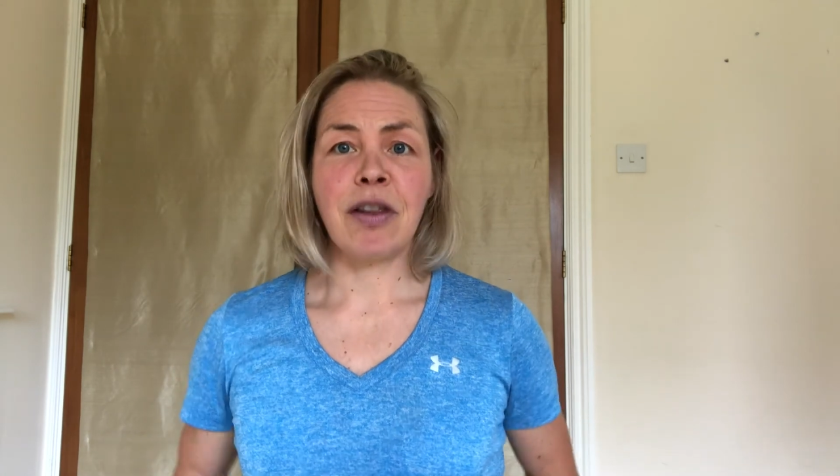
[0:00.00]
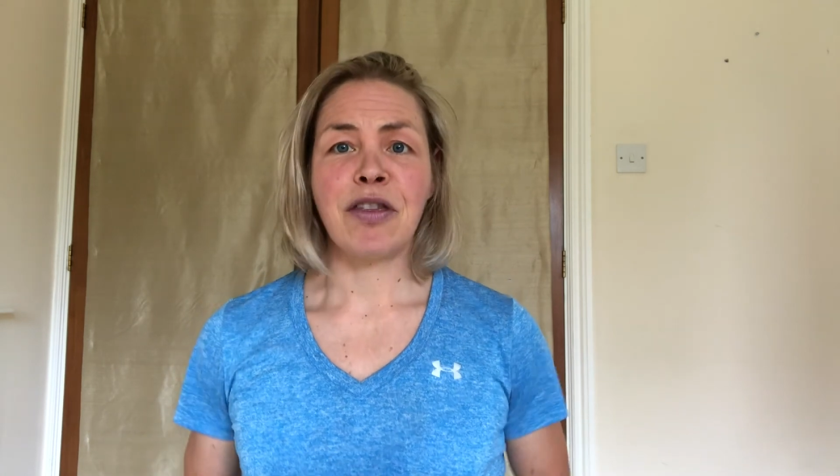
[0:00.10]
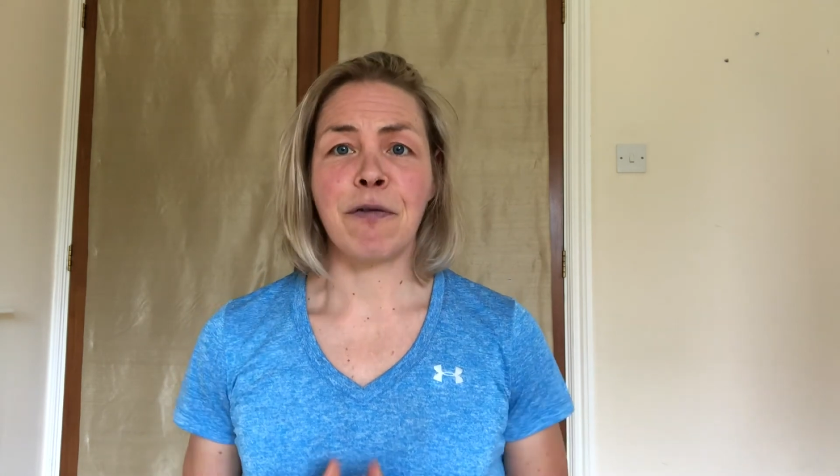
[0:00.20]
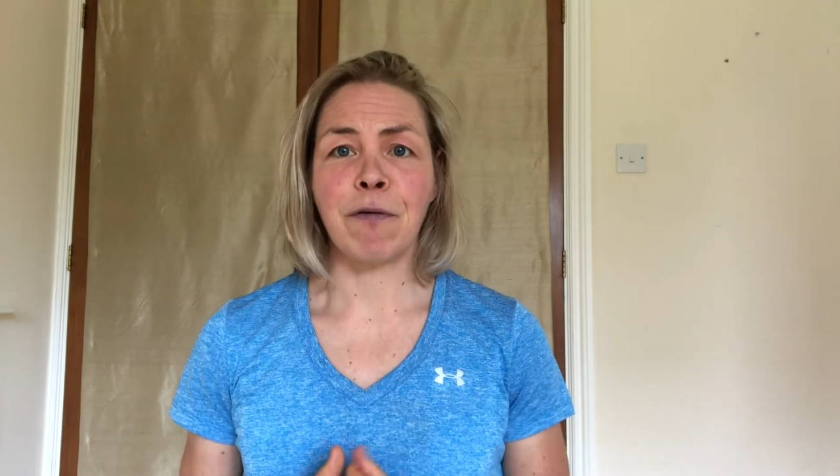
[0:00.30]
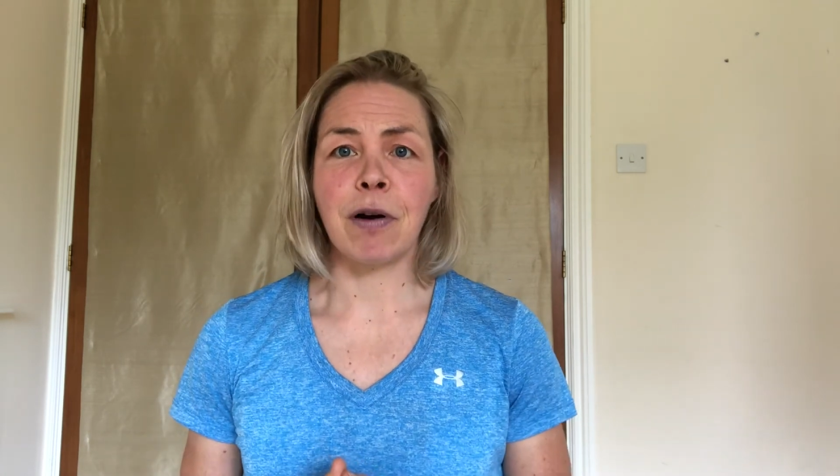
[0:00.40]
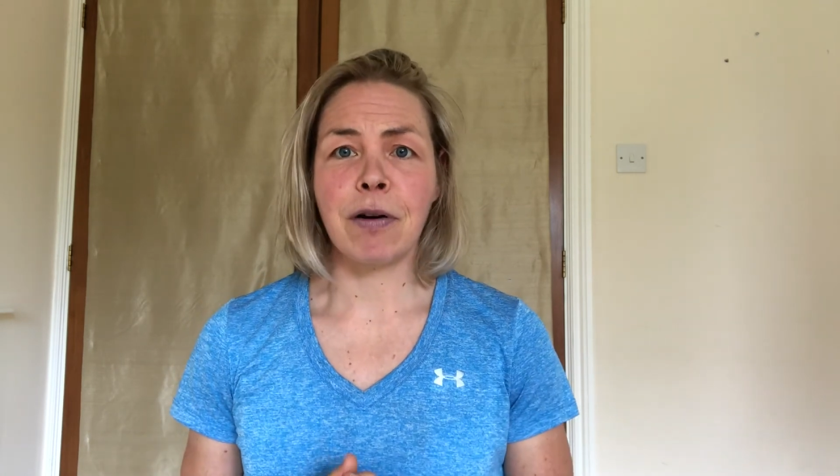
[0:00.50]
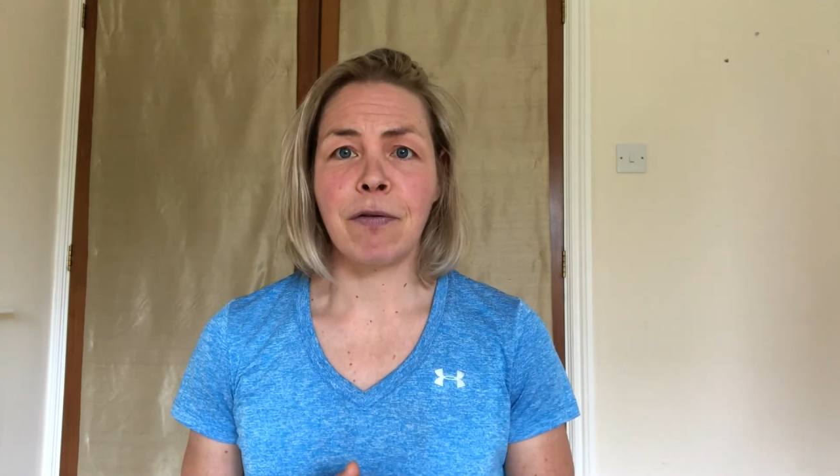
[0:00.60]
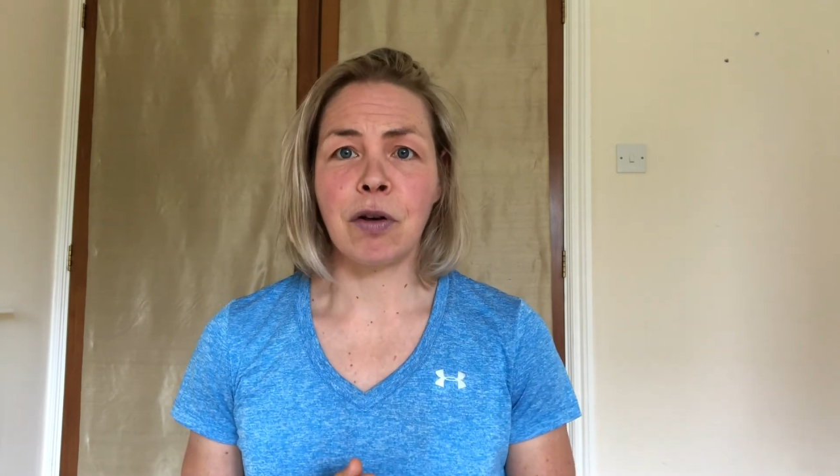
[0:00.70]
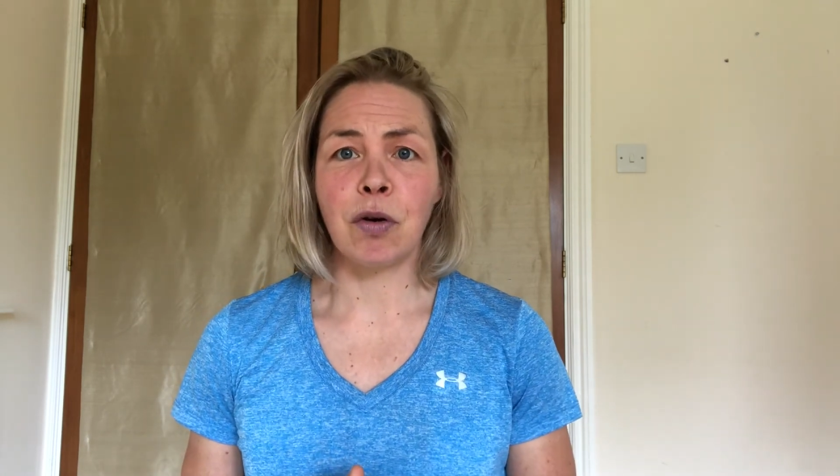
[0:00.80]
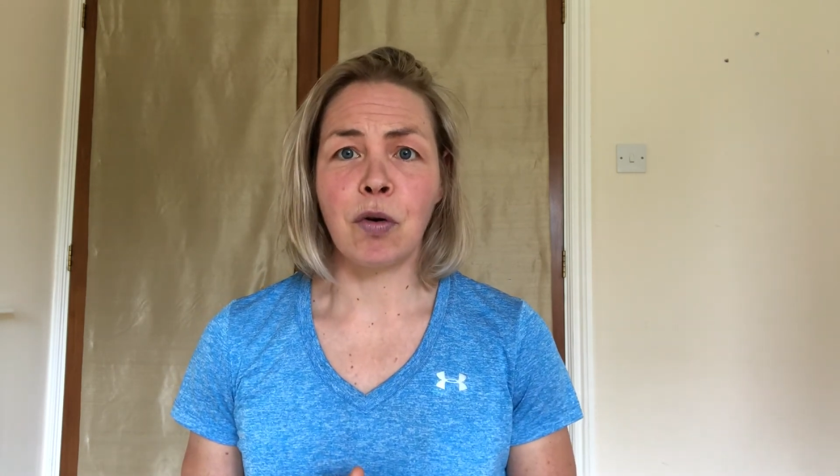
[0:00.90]
the front of
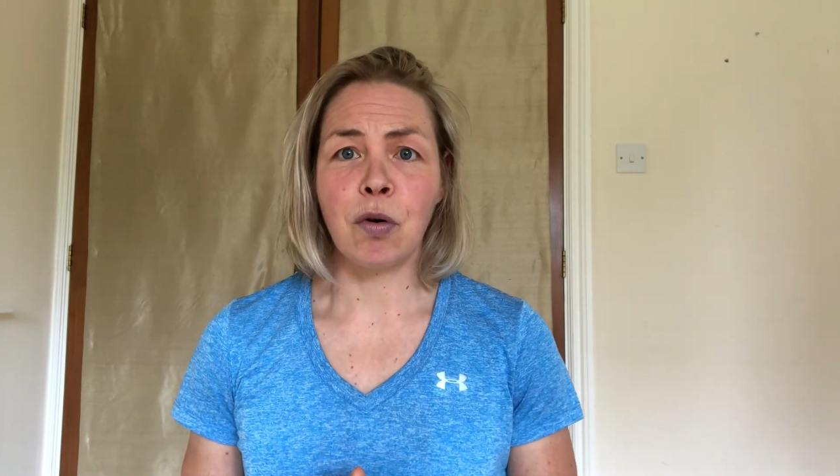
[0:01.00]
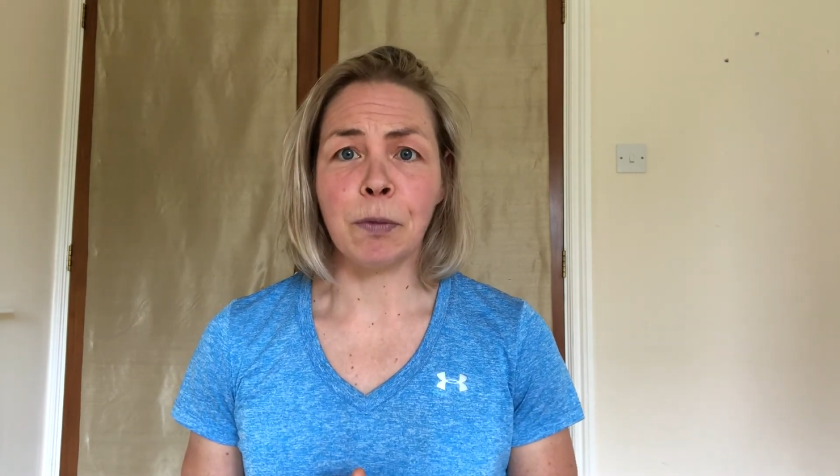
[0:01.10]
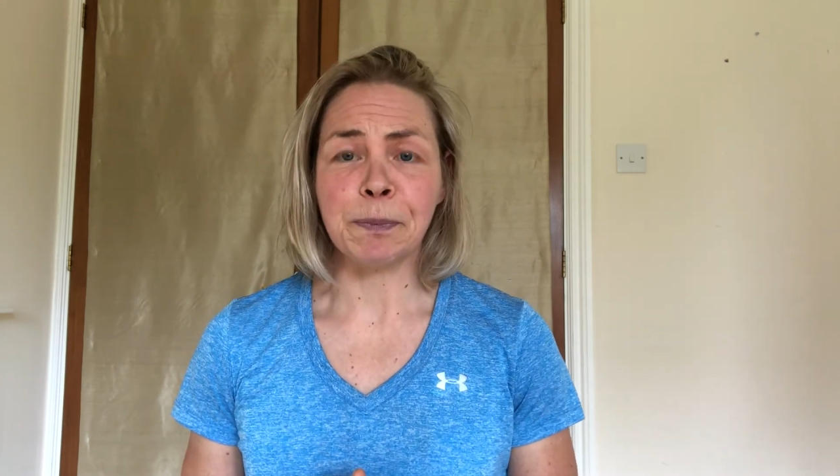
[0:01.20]
the core.